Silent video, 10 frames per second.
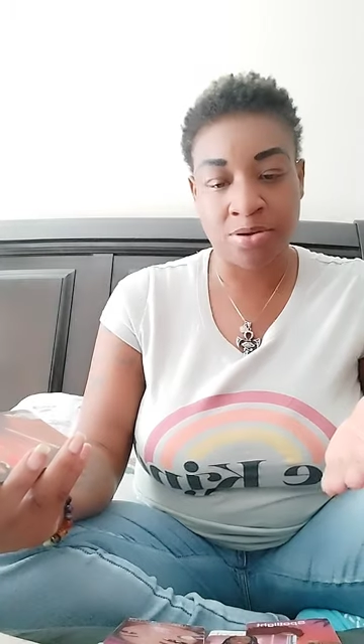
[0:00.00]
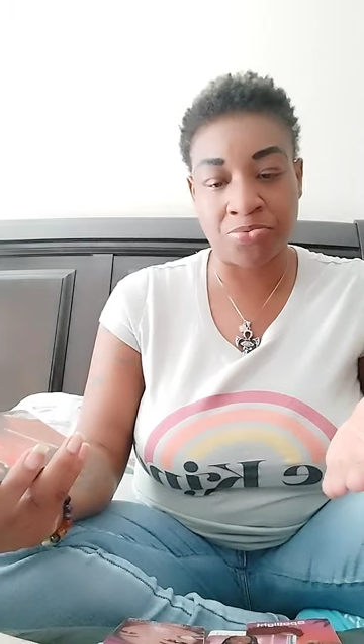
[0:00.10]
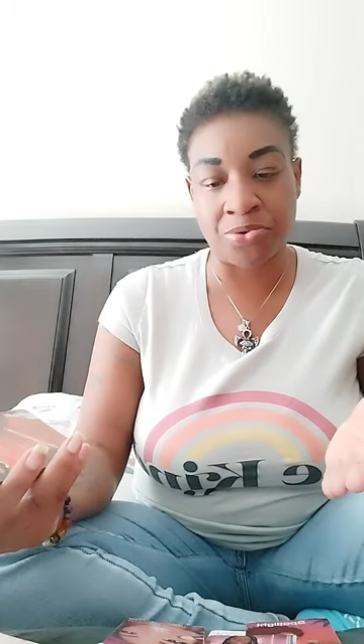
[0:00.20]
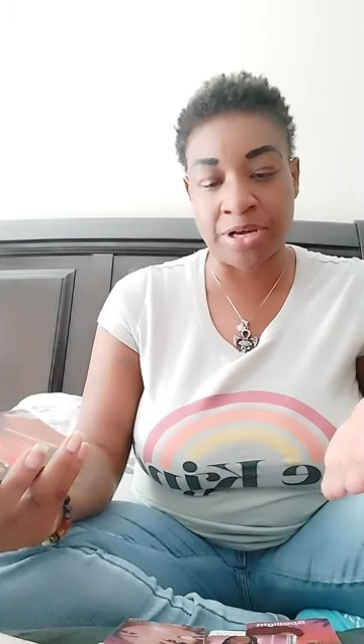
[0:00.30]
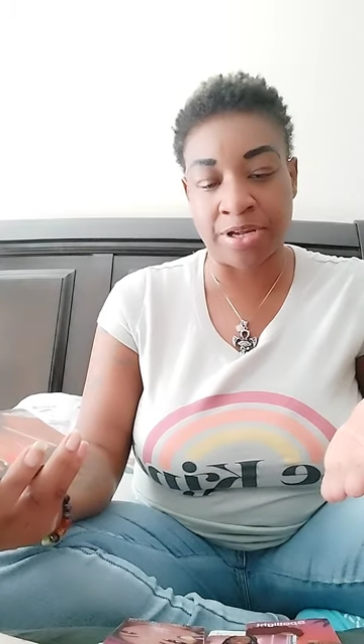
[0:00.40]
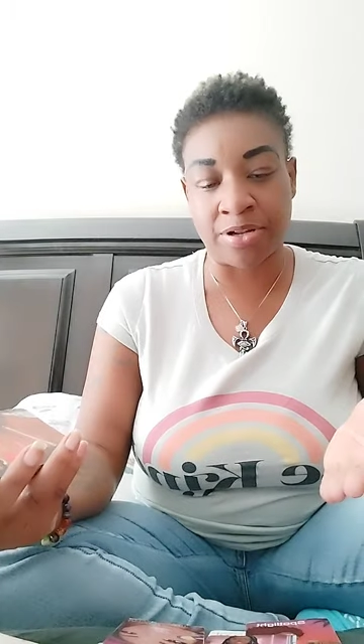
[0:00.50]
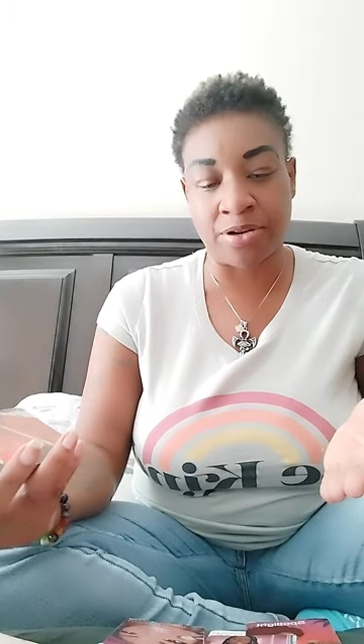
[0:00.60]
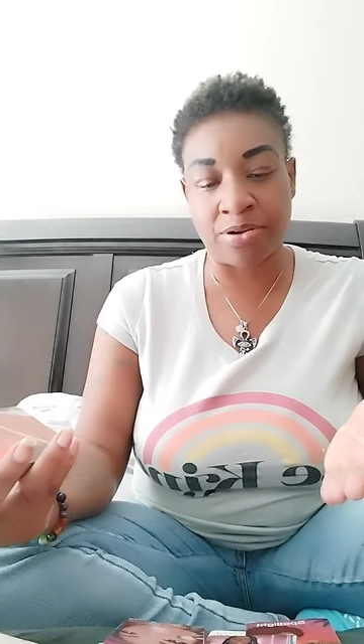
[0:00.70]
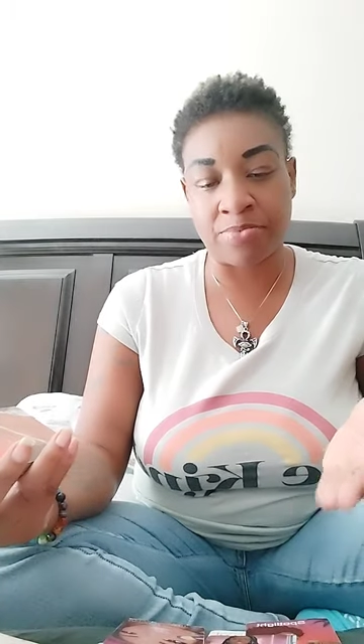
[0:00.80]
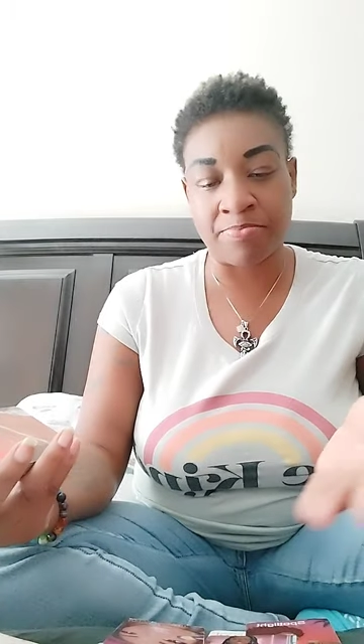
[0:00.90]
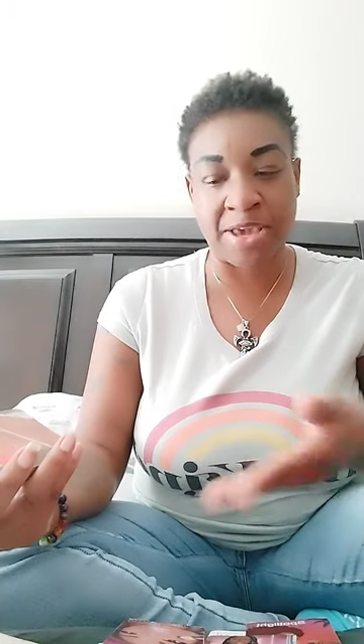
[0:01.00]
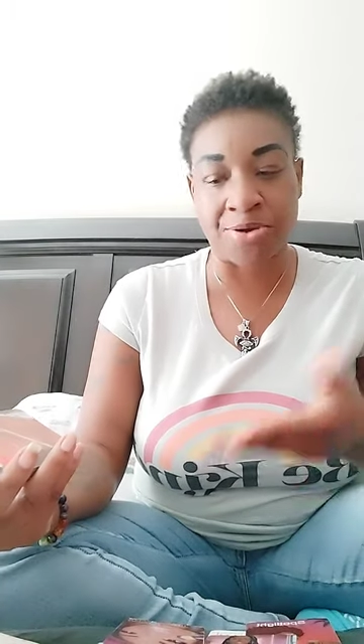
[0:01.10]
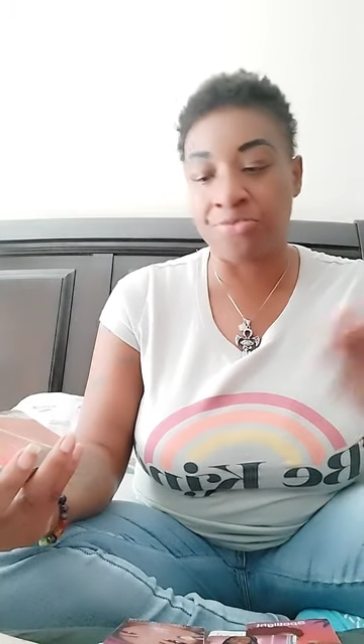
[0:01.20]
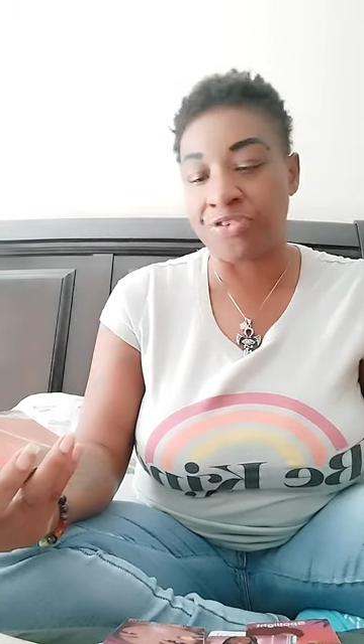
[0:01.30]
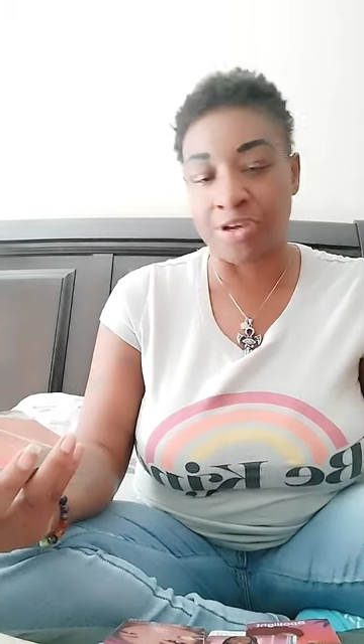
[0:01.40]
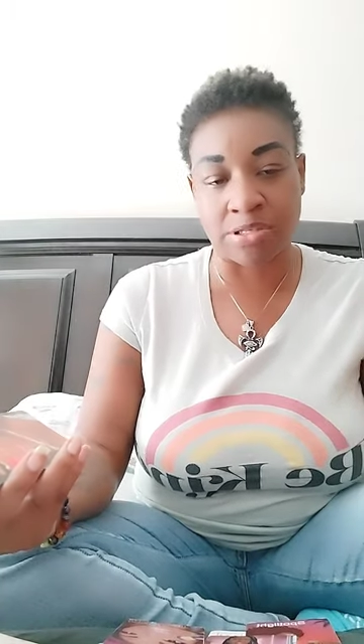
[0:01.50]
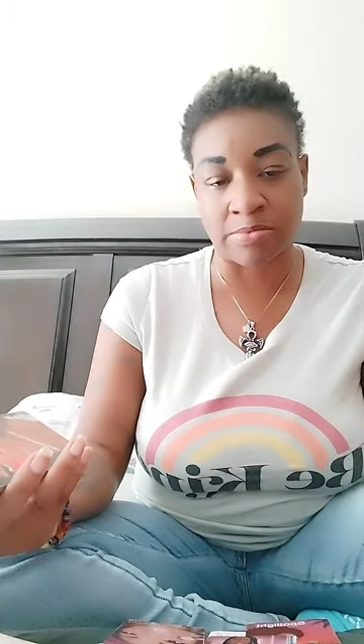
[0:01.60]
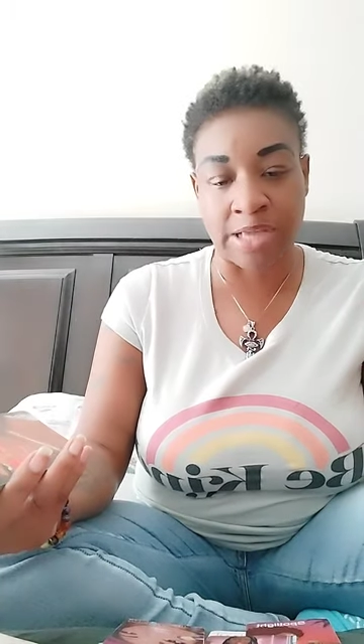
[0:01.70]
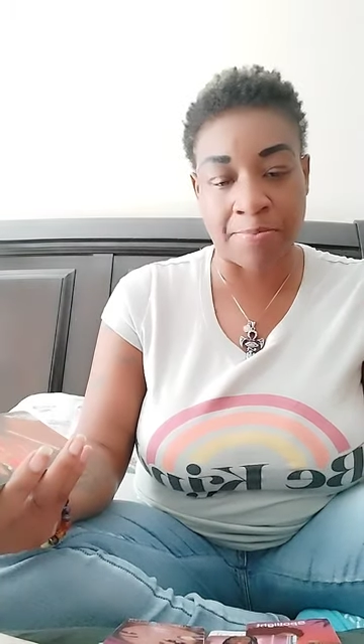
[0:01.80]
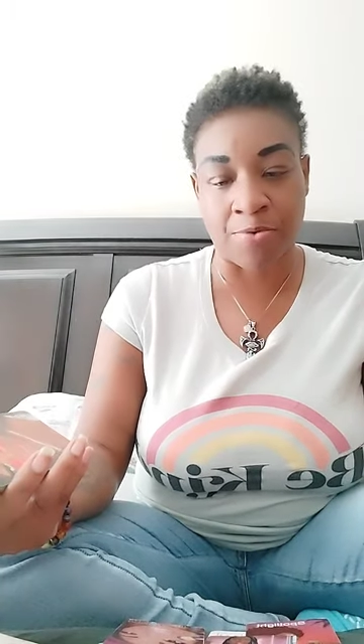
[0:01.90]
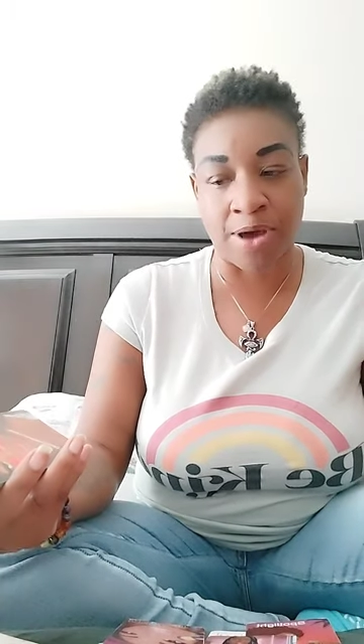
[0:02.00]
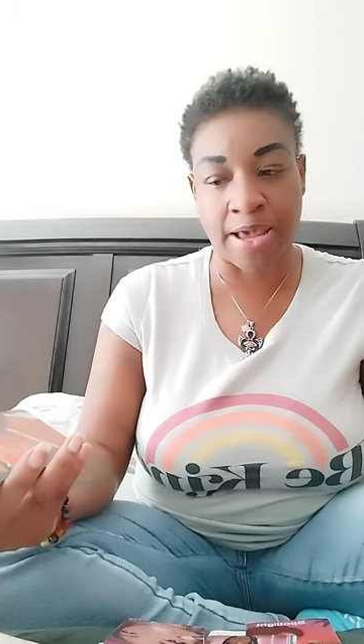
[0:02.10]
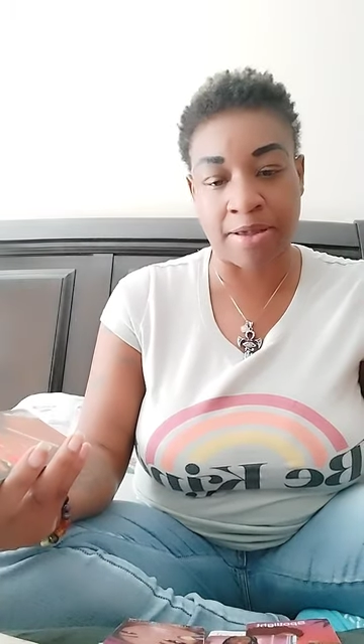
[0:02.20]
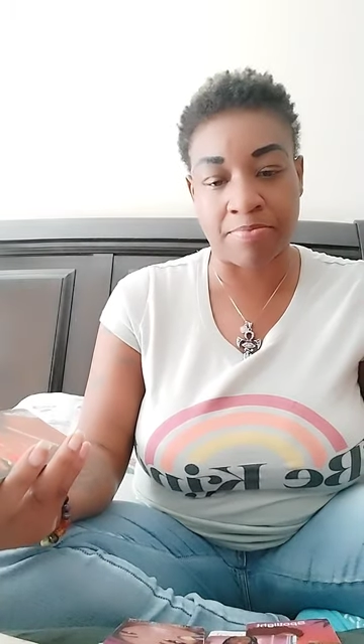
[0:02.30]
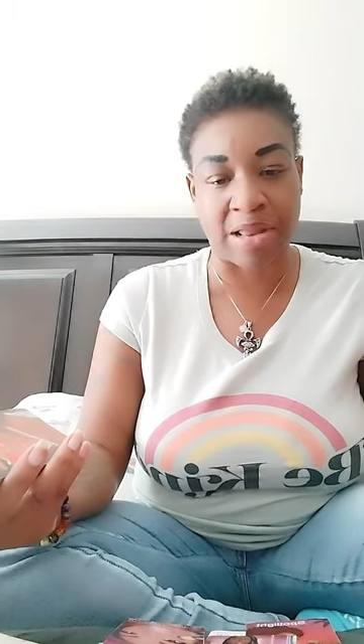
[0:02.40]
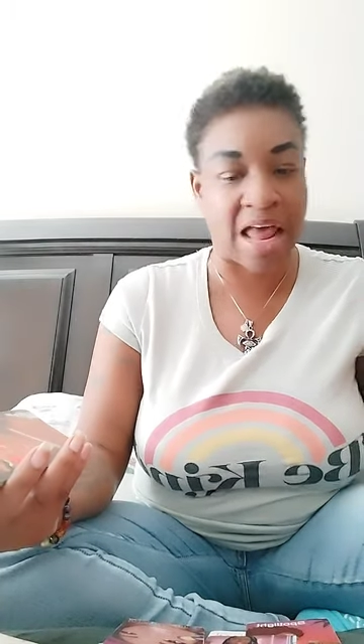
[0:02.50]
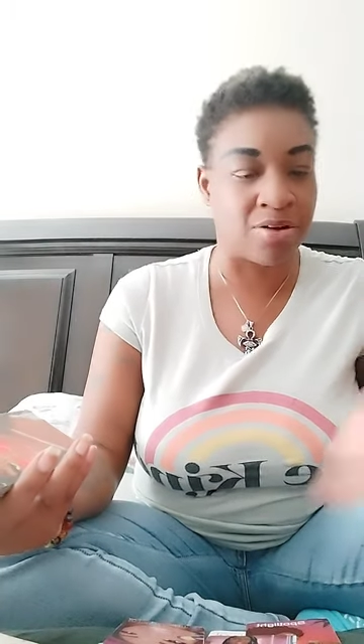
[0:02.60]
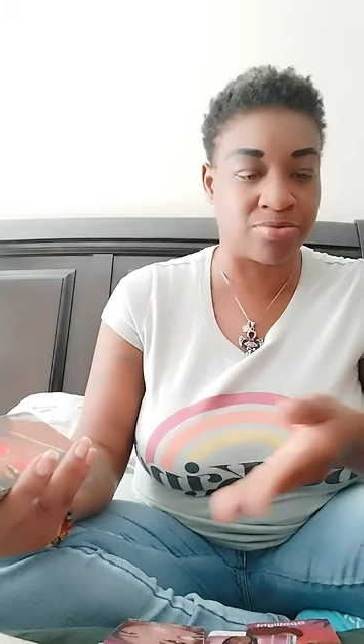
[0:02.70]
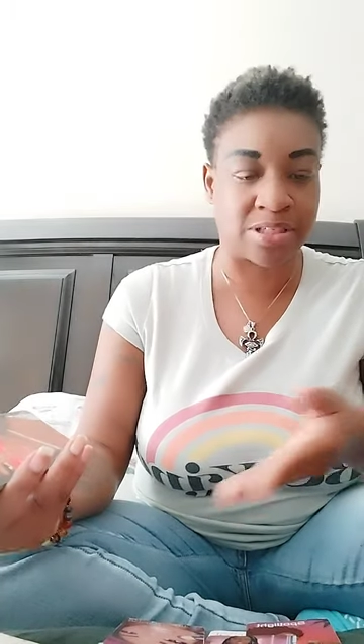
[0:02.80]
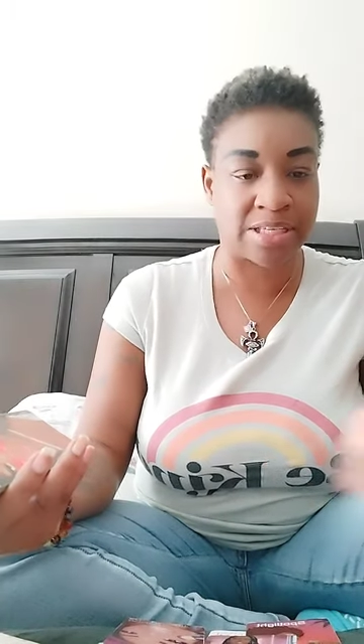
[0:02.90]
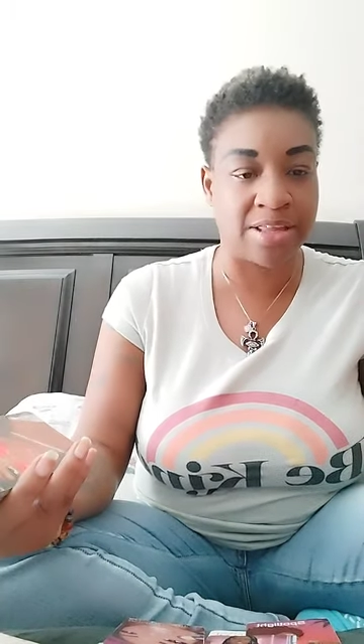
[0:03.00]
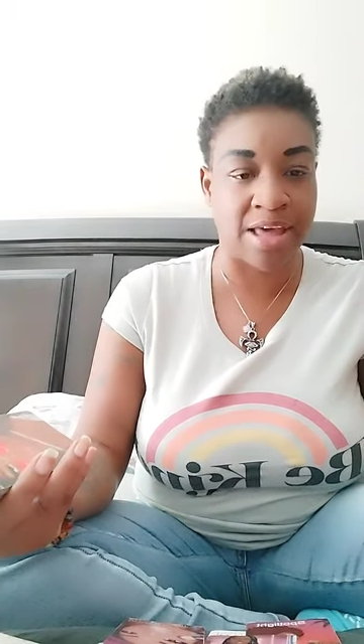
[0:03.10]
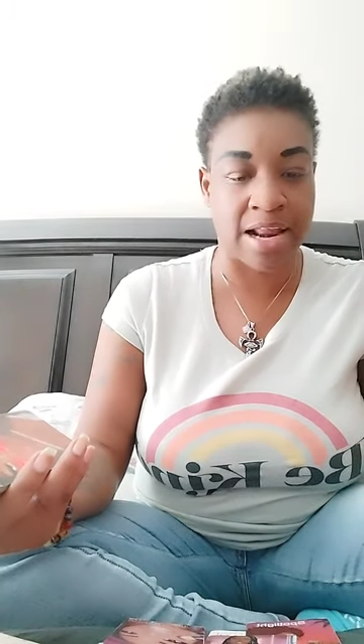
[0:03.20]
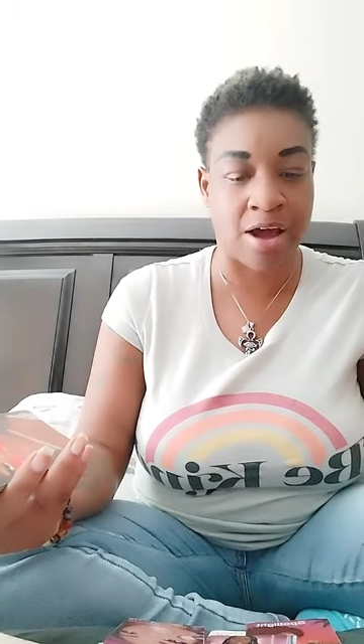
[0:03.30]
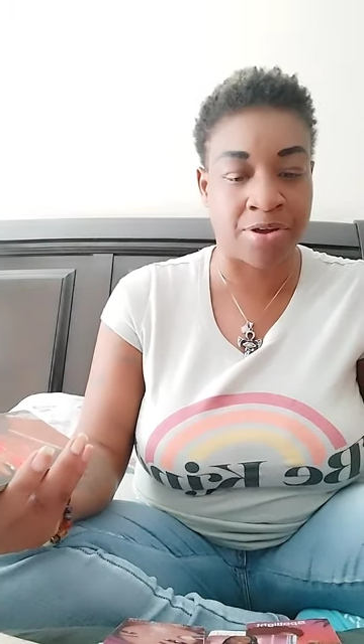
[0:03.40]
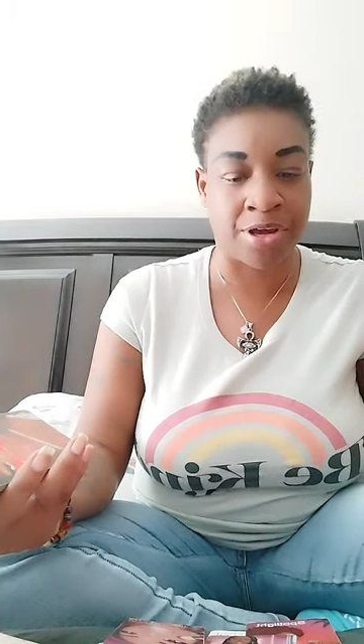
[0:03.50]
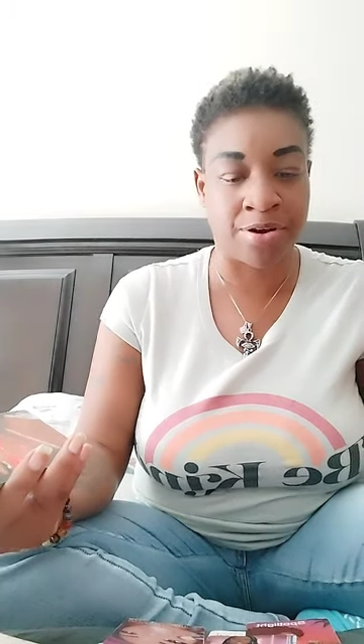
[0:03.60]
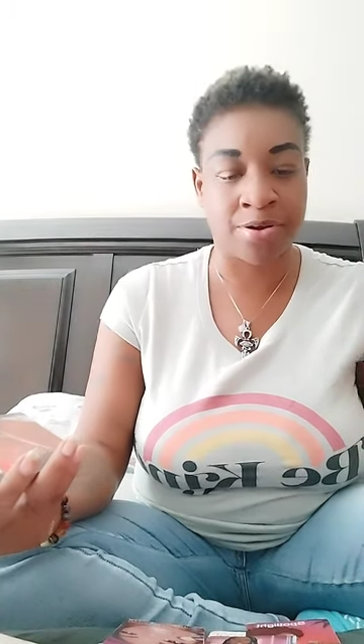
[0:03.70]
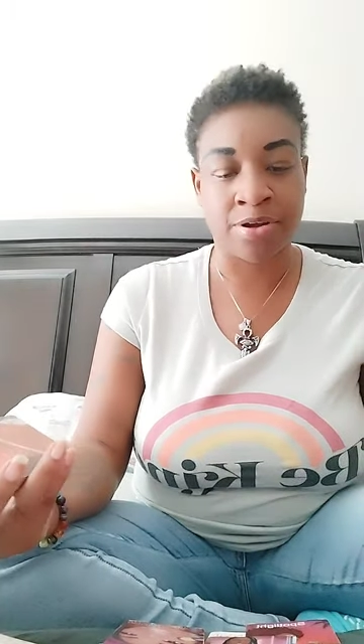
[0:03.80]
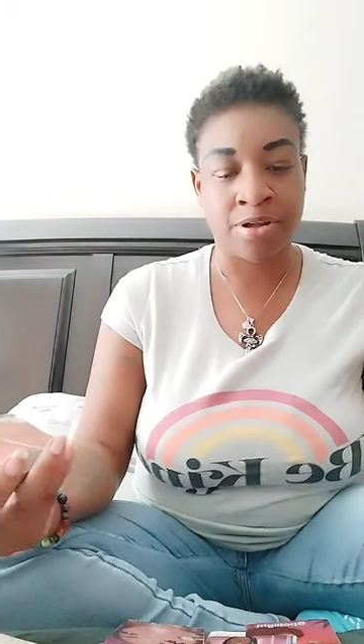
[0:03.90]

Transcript: would make you feel some type of way. But I don't see that out here.